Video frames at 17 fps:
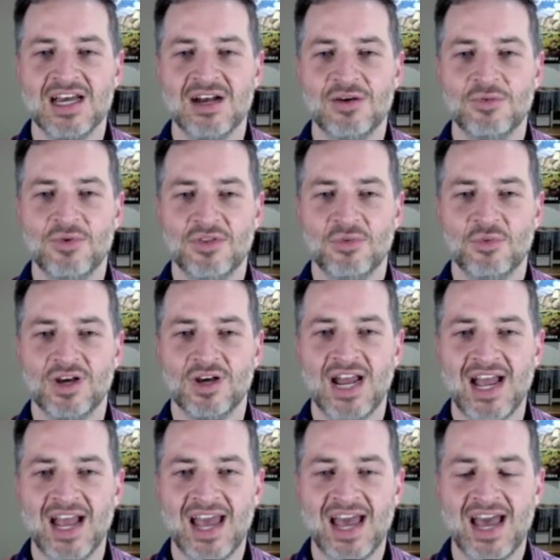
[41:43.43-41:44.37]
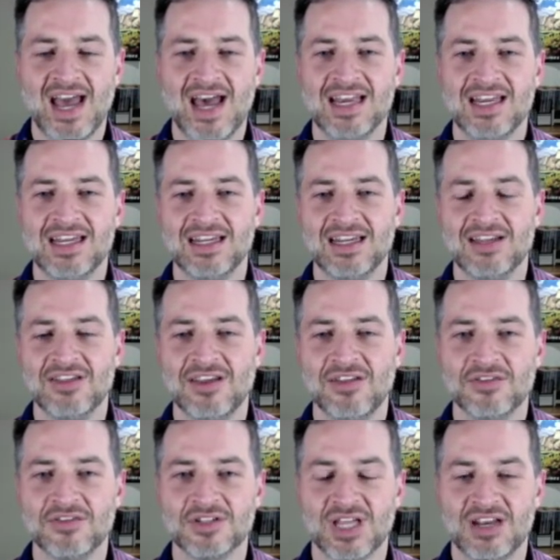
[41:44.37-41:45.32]
with what I had.
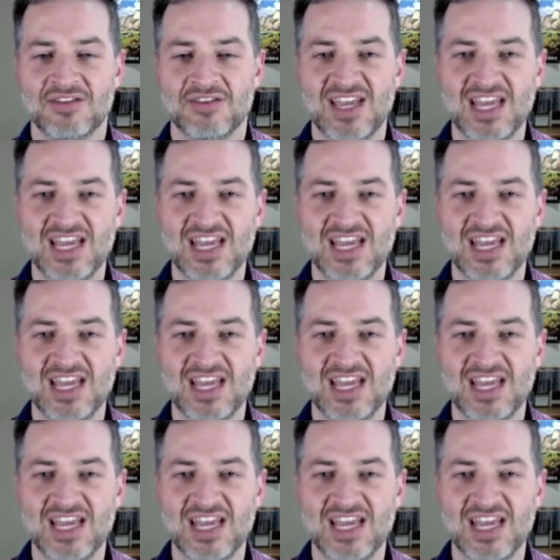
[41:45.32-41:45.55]
And there's a lot of